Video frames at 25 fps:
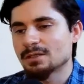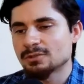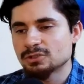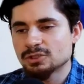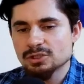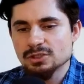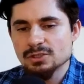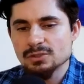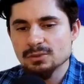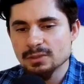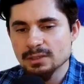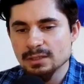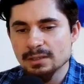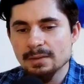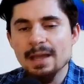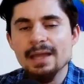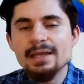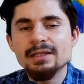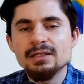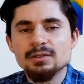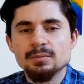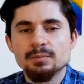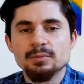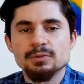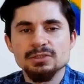just looking at
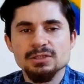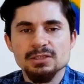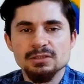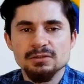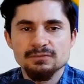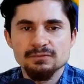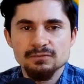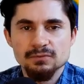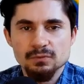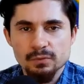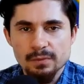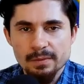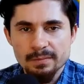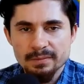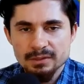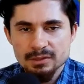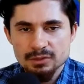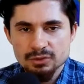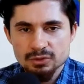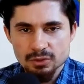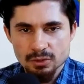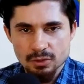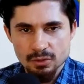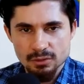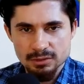80% of the women
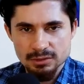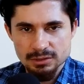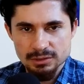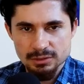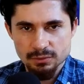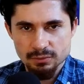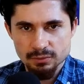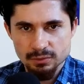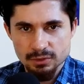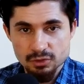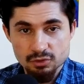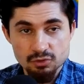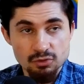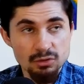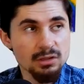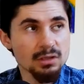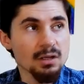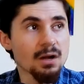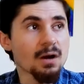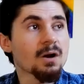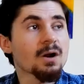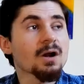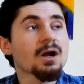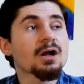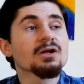that you're gonna see on the street
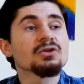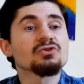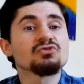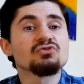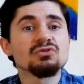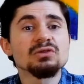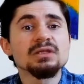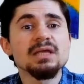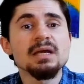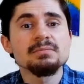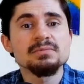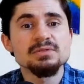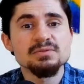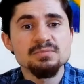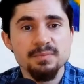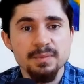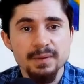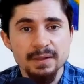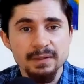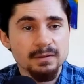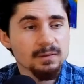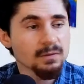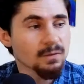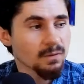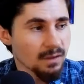are 100 times
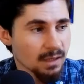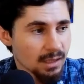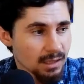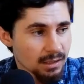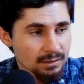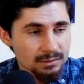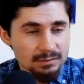better